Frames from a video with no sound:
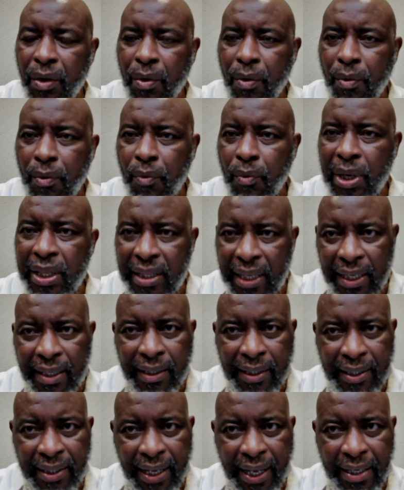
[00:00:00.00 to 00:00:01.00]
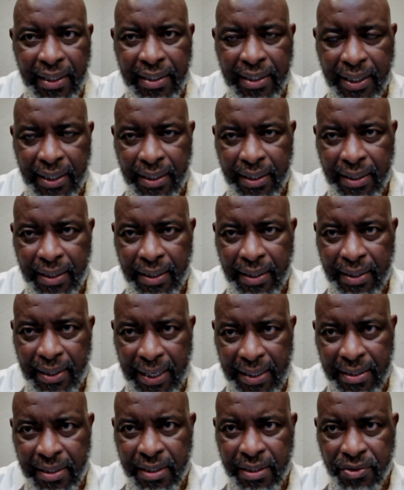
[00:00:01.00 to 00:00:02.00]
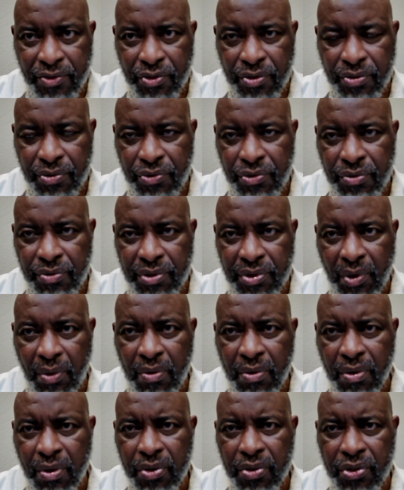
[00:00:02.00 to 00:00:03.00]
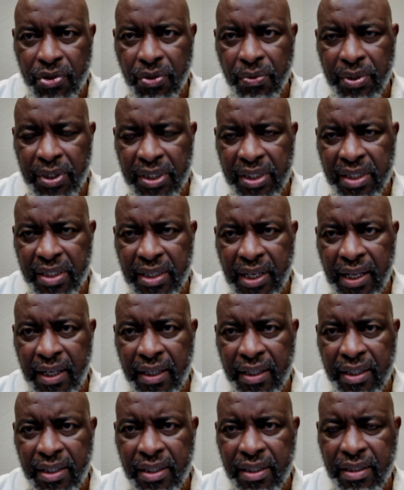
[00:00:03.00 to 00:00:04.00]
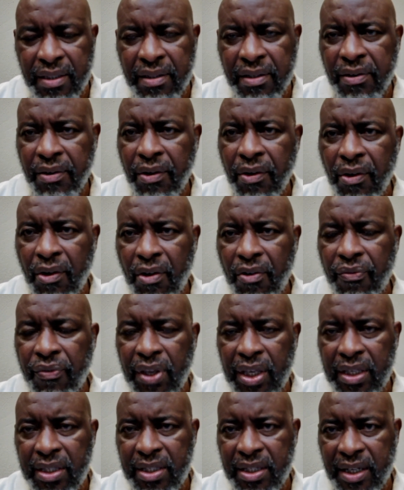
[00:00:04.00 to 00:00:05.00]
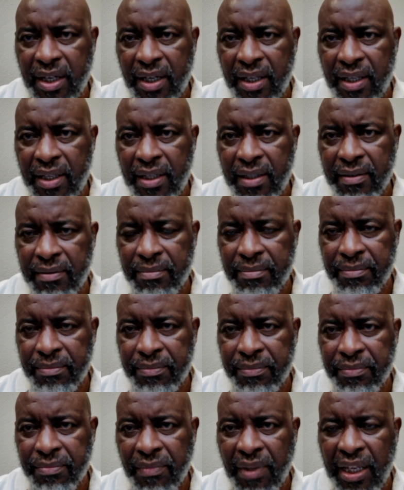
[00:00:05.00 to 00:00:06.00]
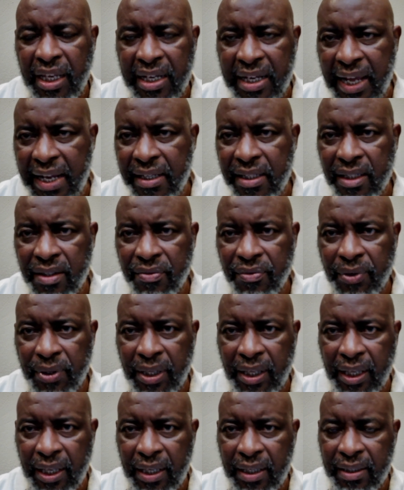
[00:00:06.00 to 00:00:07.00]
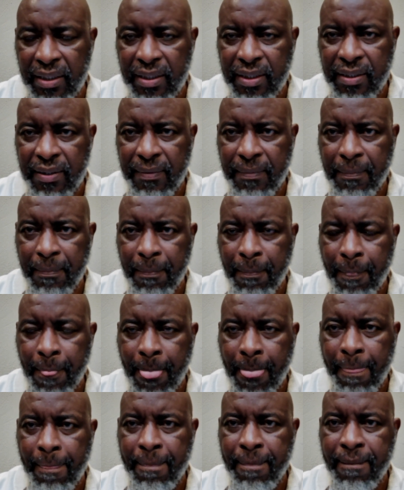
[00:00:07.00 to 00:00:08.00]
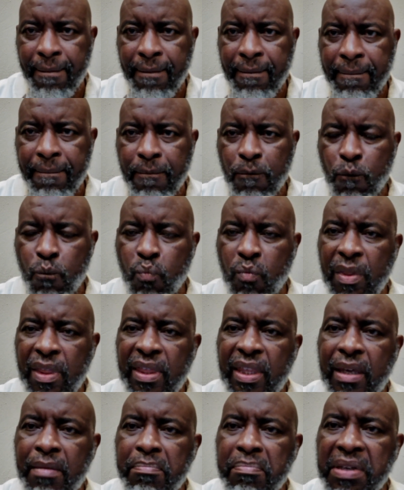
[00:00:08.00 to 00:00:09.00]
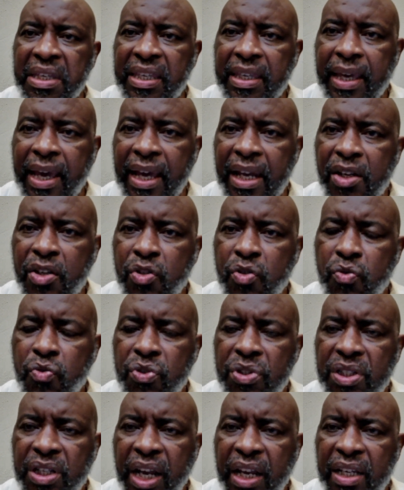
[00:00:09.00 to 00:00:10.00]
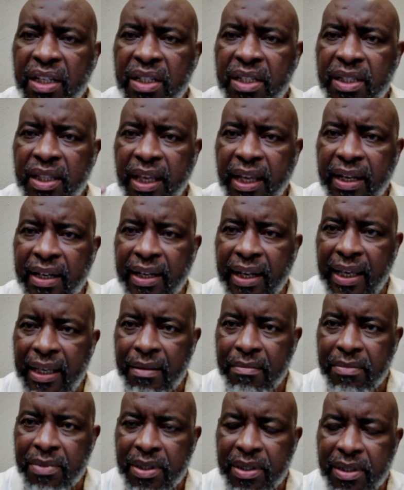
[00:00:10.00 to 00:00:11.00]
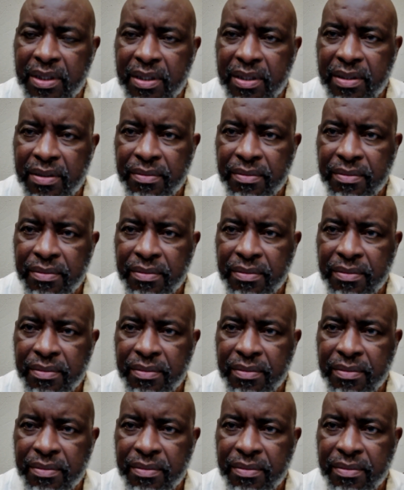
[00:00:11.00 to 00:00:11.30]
When they created that so-called Jewish state of Israel in 1948, they began to change their names.